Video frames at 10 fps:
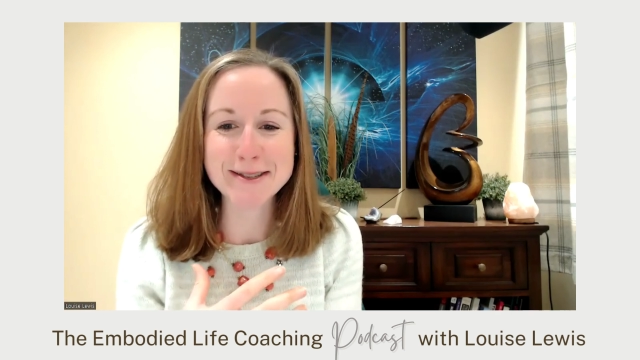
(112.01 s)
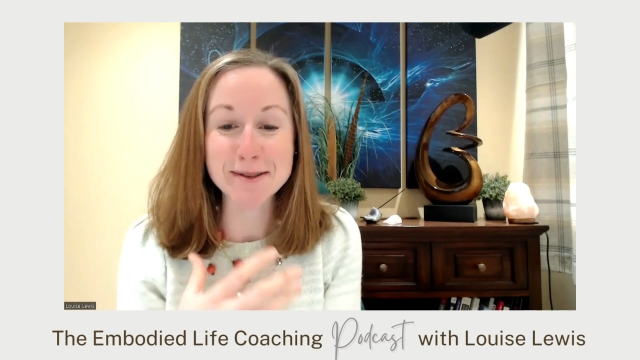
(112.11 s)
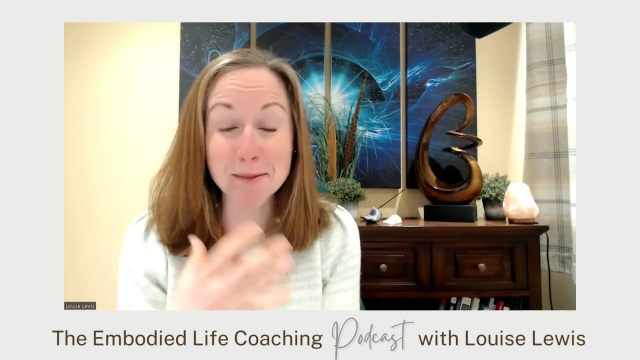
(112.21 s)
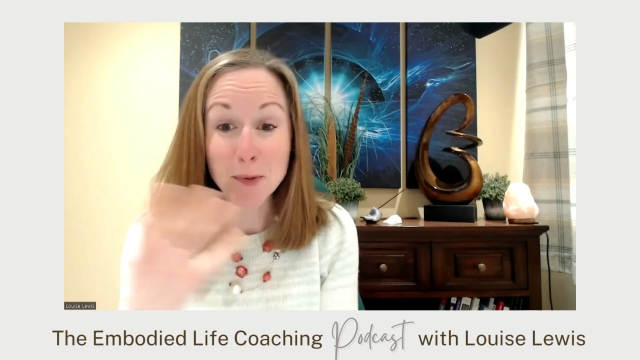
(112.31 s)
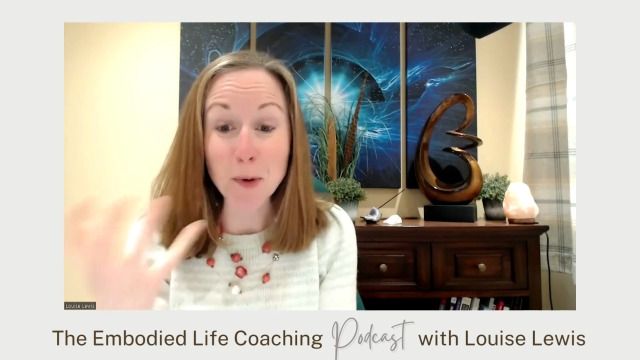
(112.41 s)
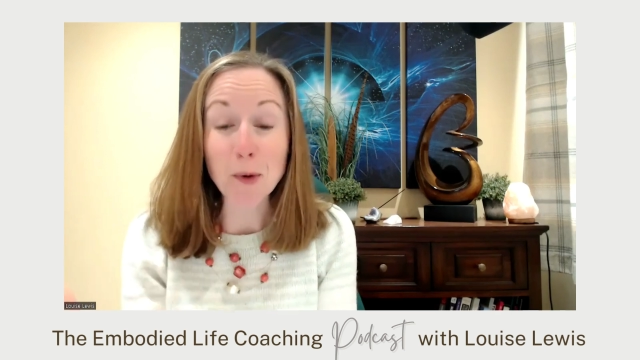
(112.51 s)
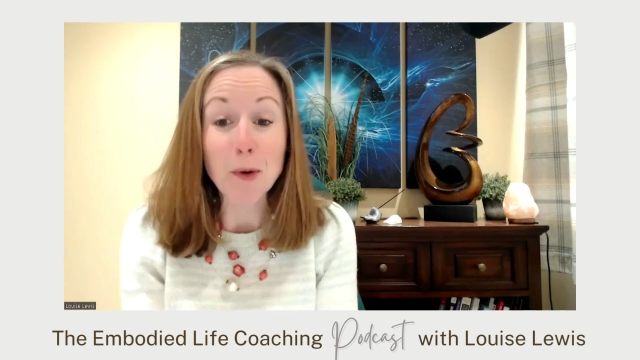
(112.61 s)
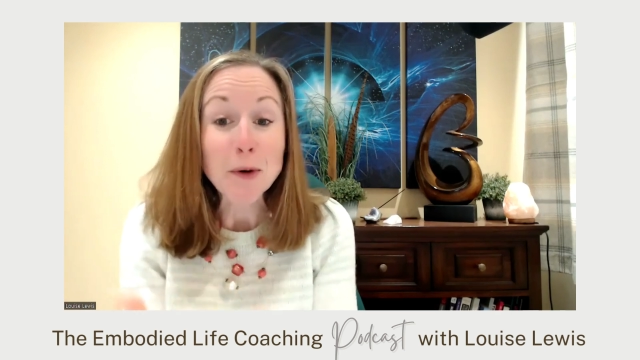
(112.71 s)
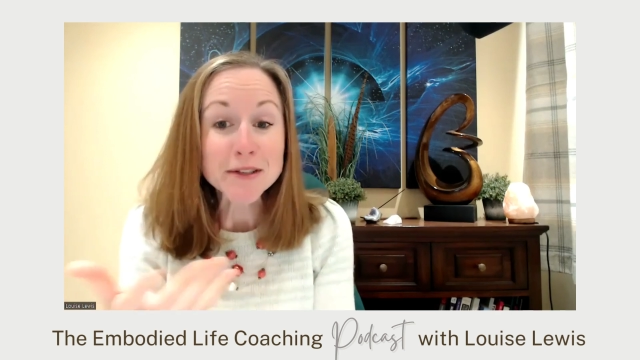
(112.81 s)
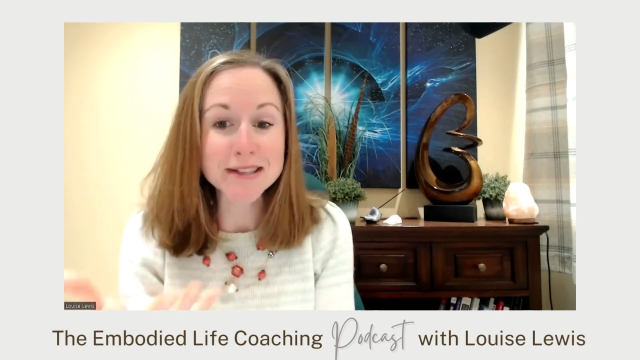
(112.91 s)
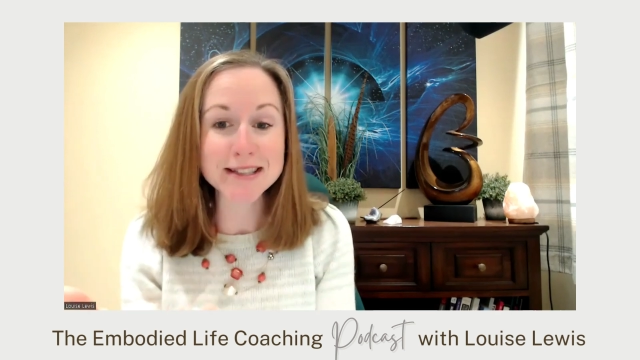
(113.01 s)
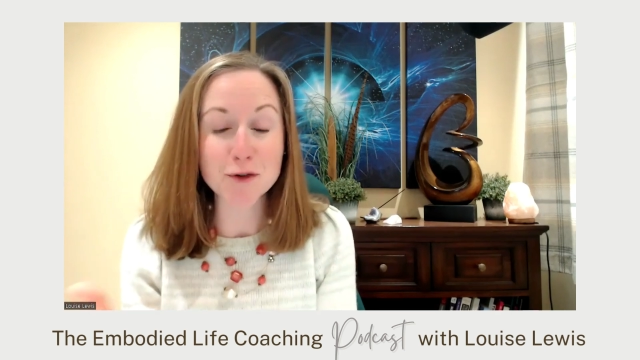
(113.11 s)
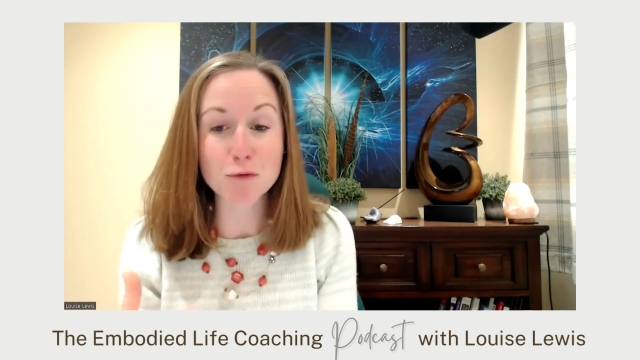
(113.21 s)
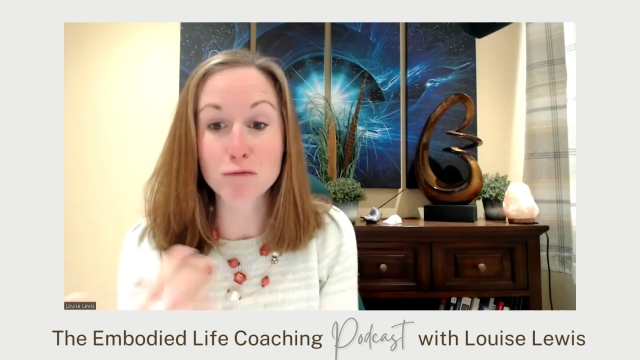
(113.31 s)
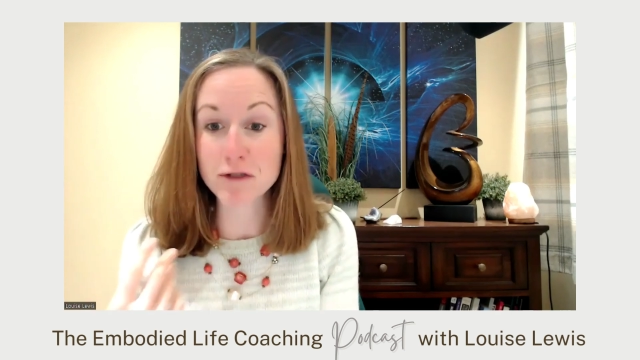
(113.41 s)
supports
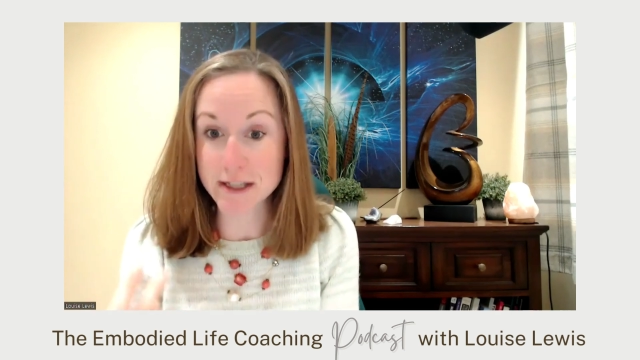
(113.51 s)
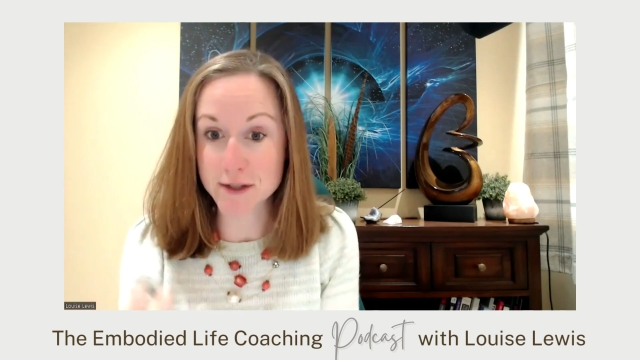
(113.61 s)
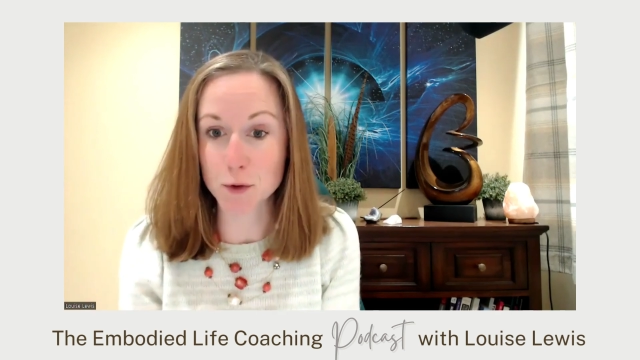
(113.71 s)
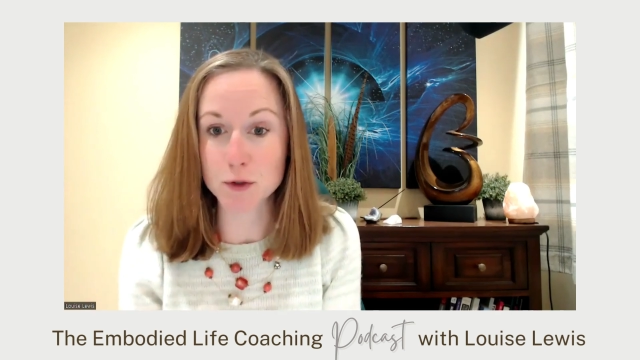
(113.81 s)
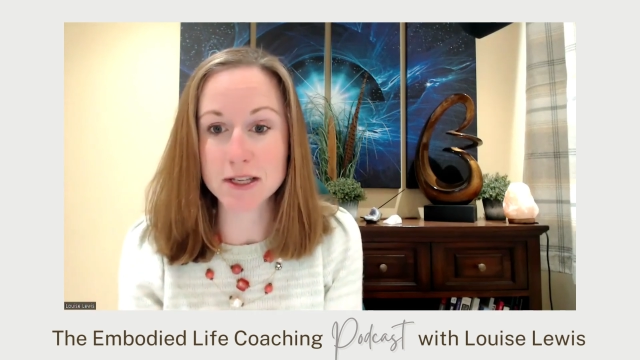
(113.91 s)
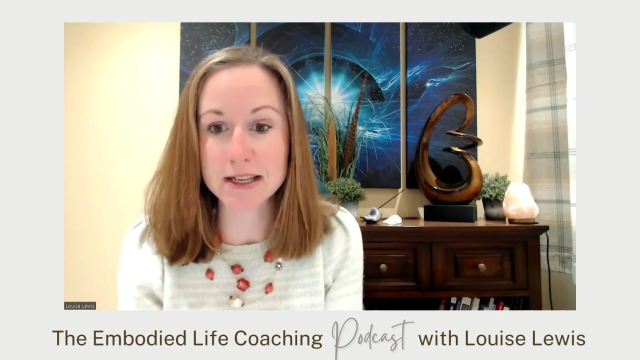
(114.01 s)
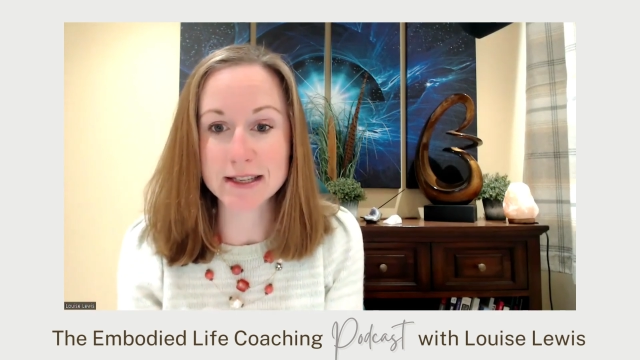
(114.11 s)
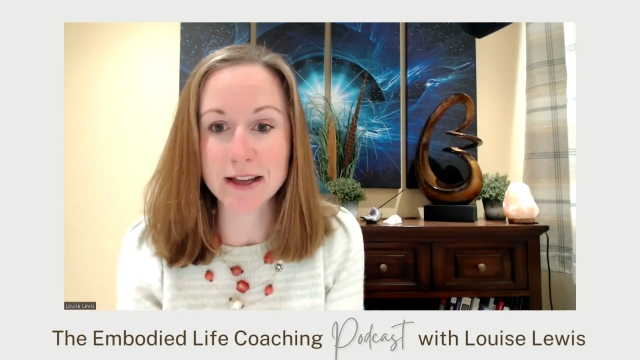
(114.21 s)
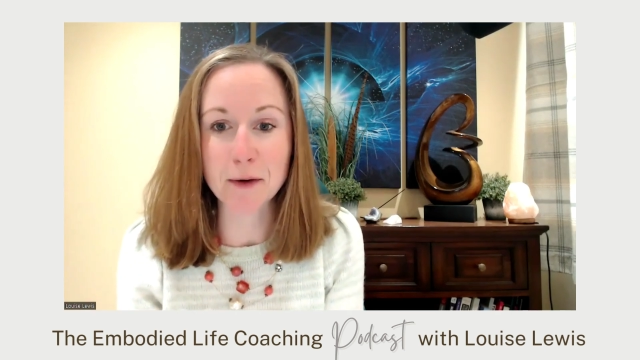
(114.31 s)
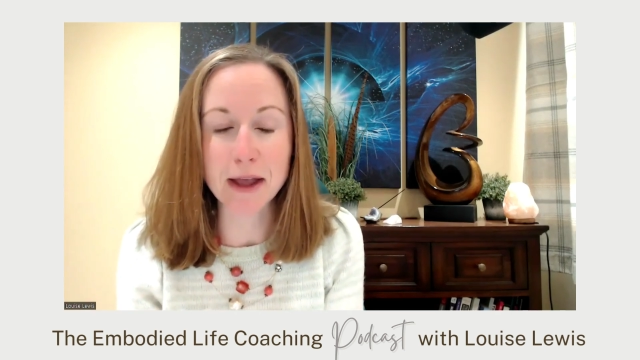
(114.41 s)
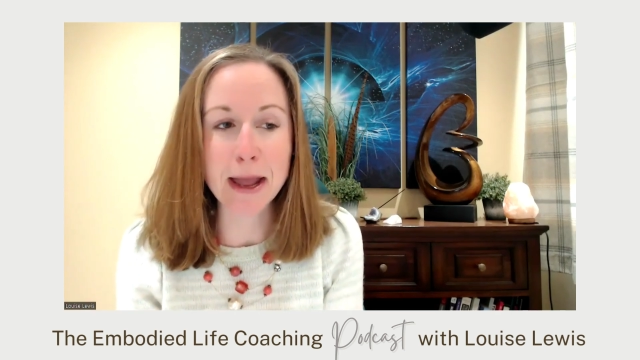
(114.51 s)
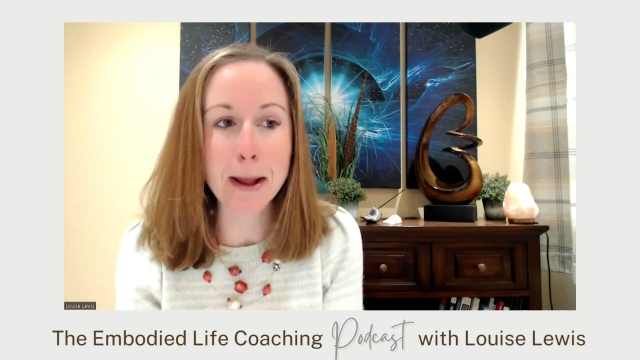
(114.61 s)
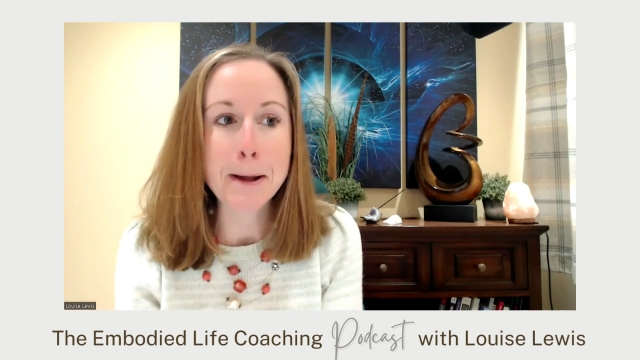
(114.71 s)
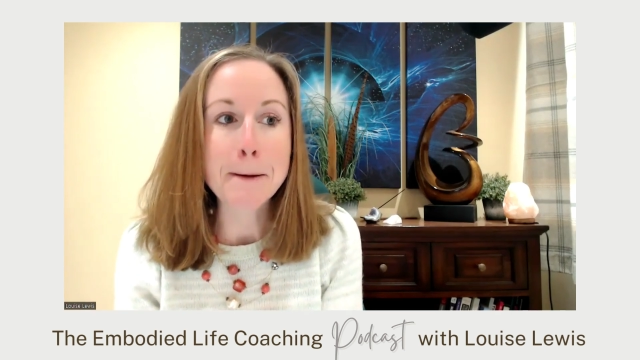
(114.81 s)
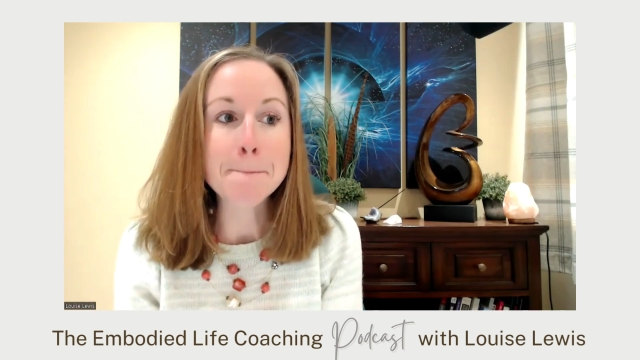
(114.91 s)
resources, okay?